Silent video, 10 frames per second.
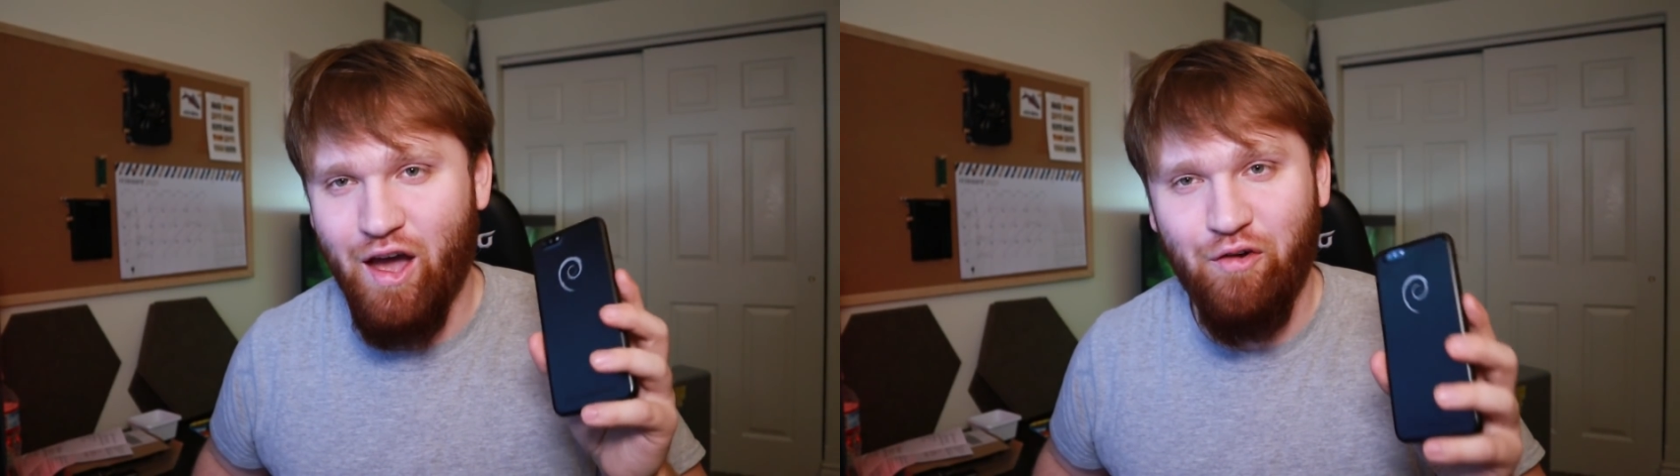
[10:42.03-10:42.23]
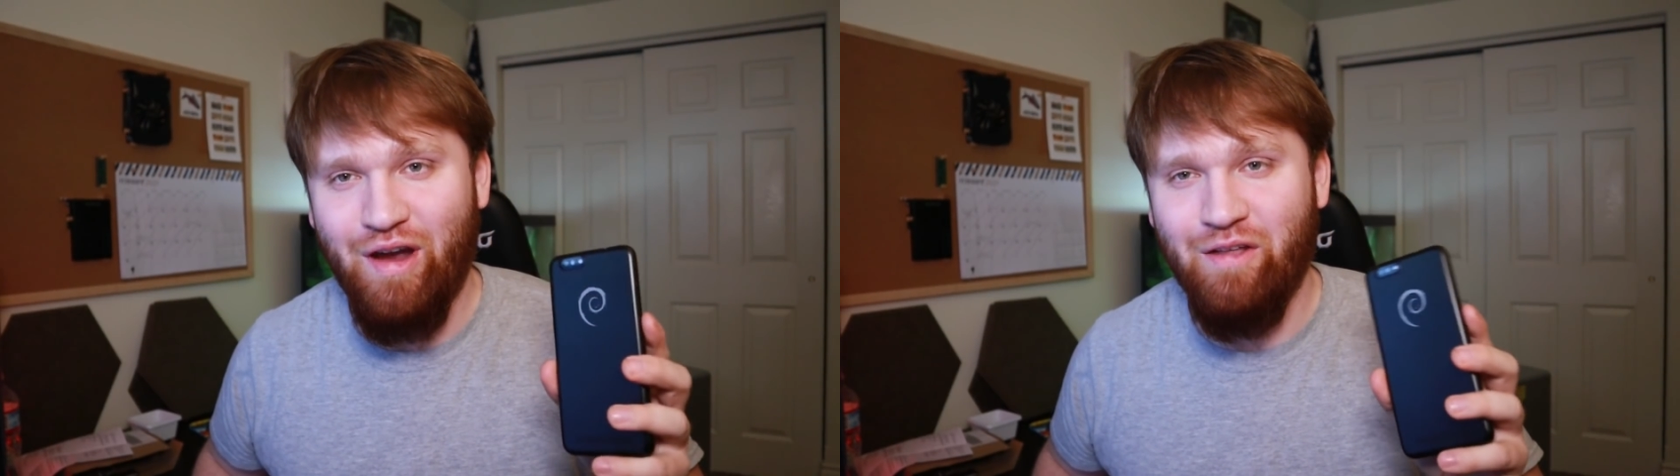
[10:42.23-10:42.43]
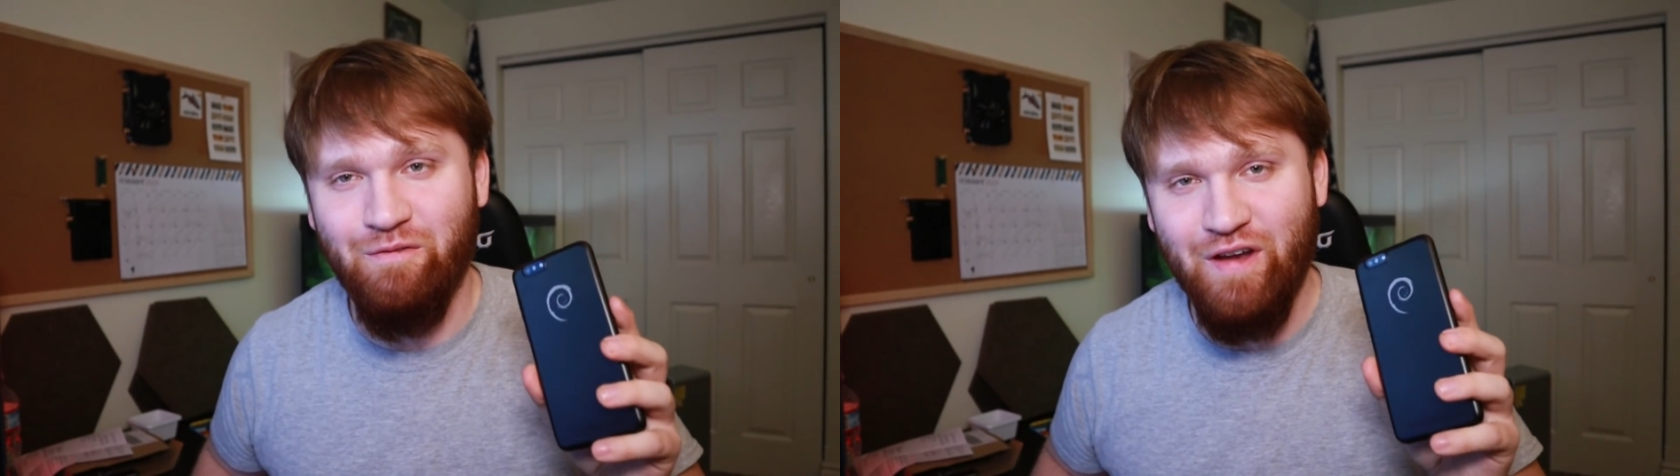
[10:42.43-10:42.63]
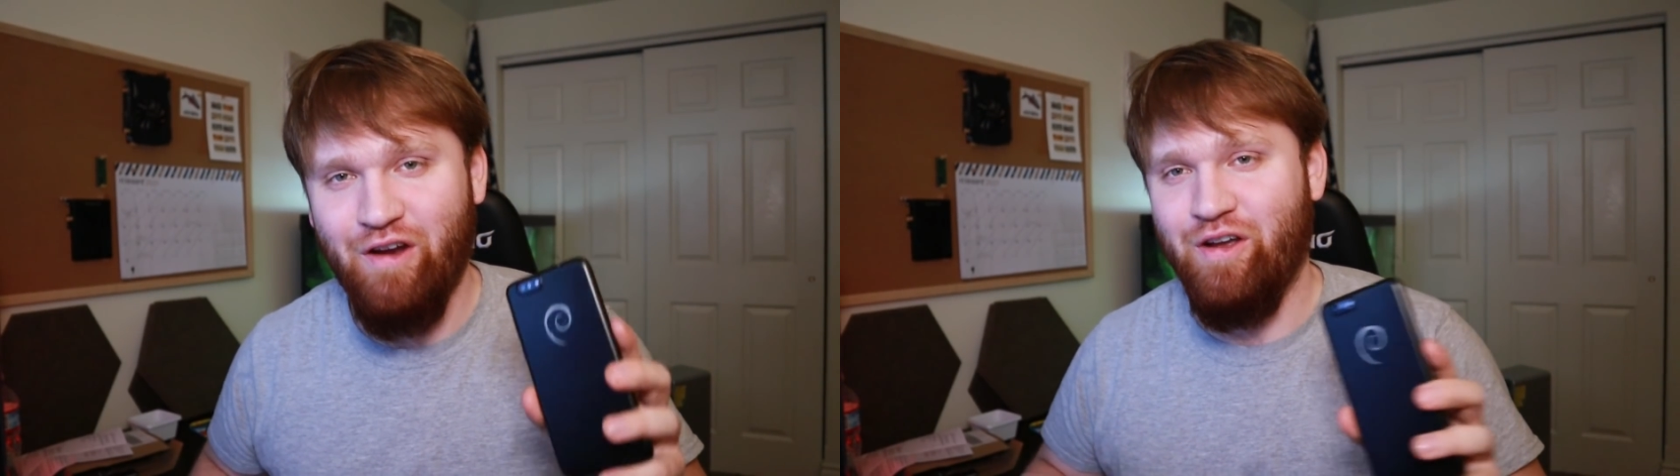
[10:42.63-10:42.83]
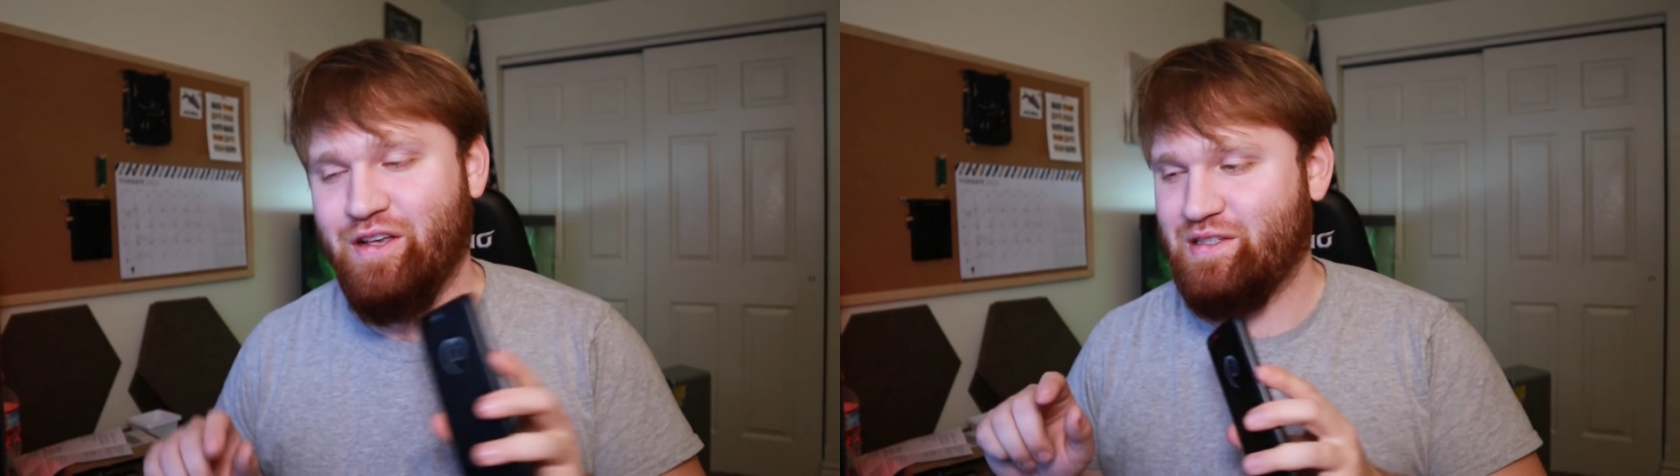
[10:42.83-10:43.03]
around
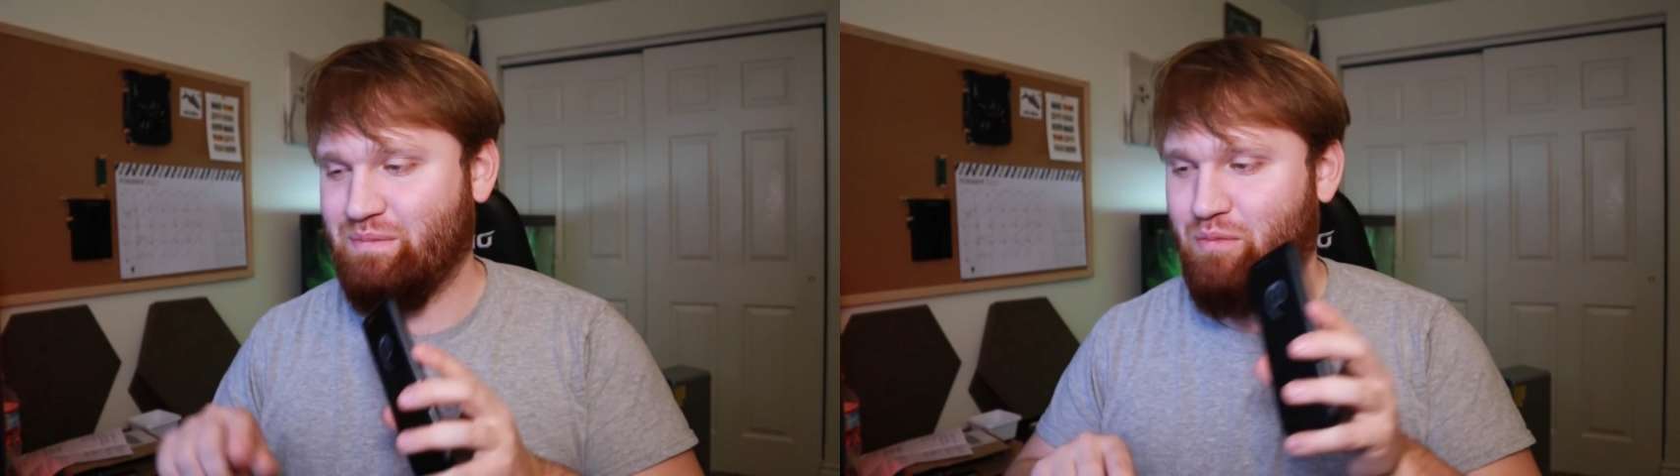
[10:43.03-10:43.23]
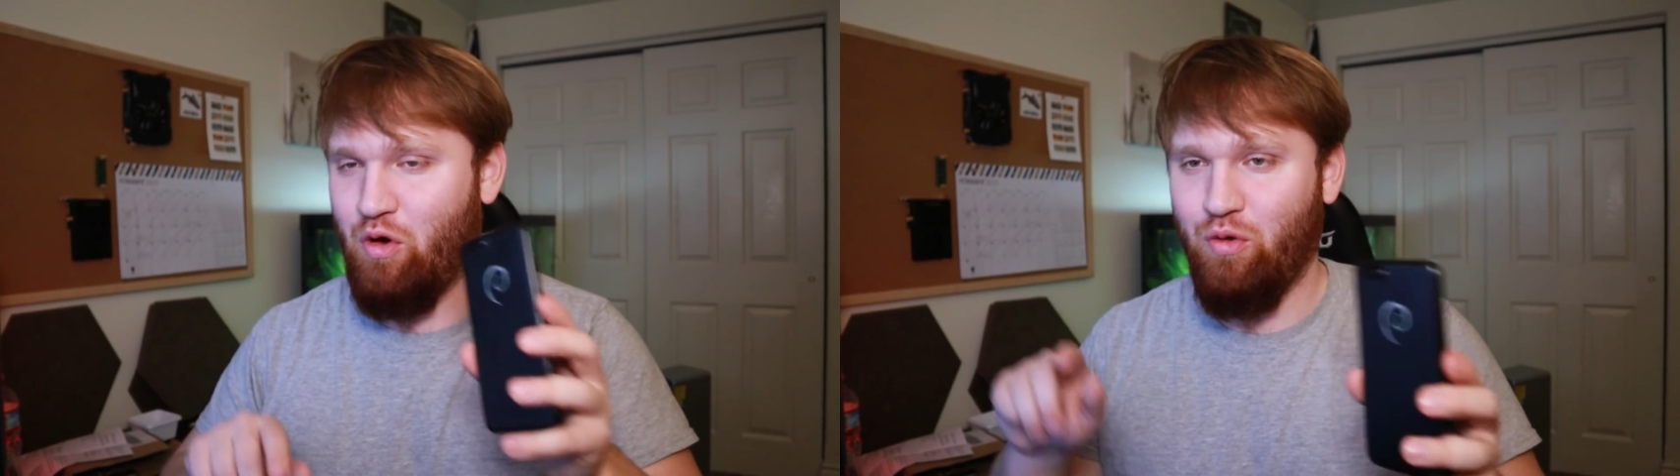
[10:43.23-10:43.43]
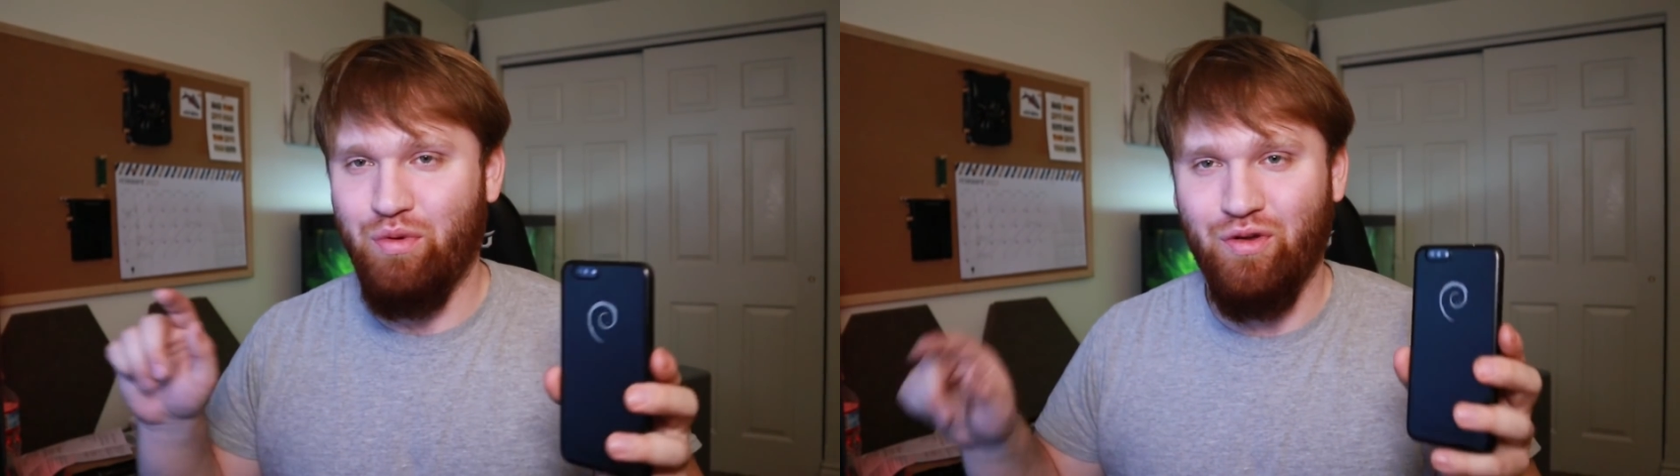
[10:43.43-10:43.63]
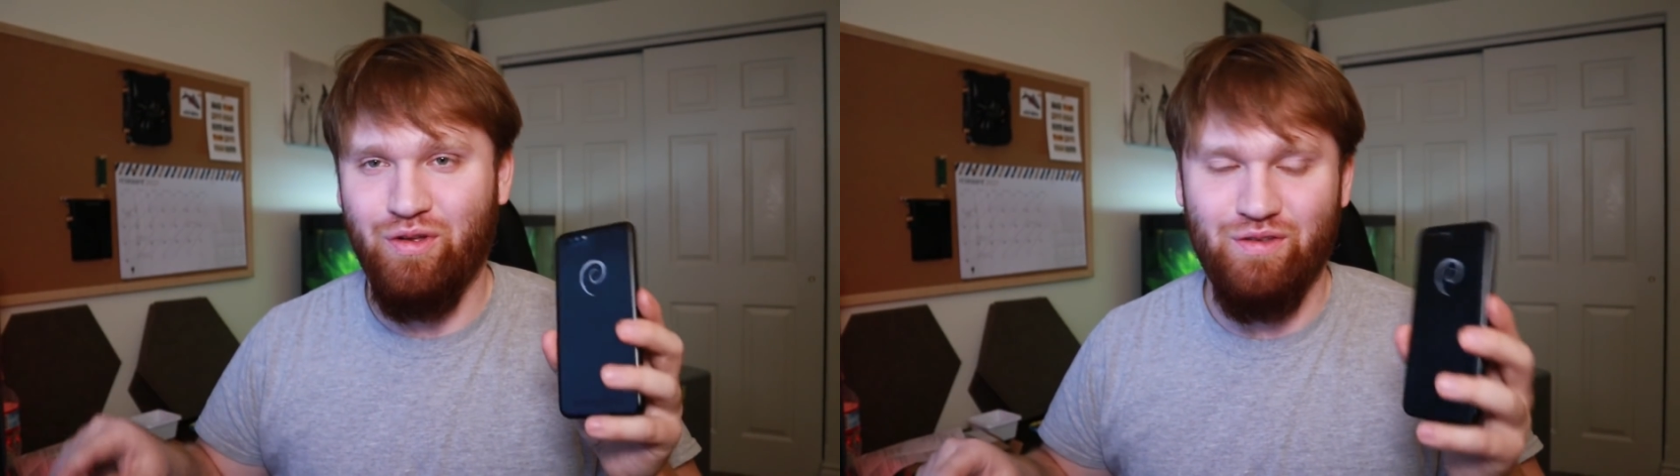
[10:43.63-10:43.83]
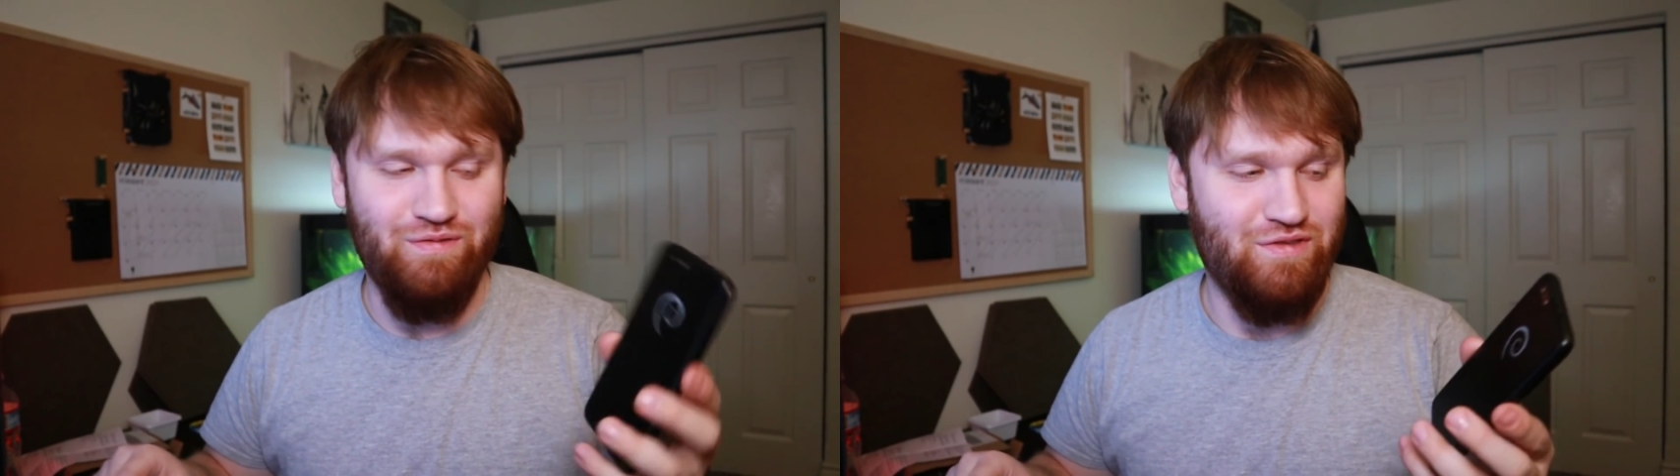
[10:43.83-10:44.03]
various
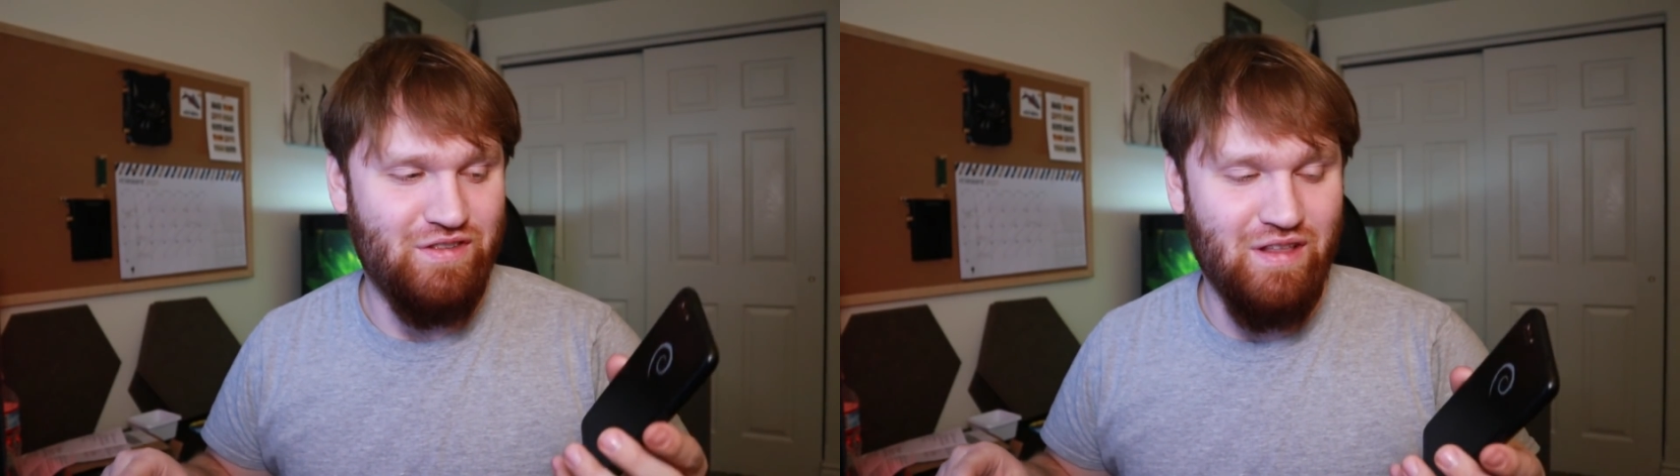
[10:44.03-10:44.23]
mobile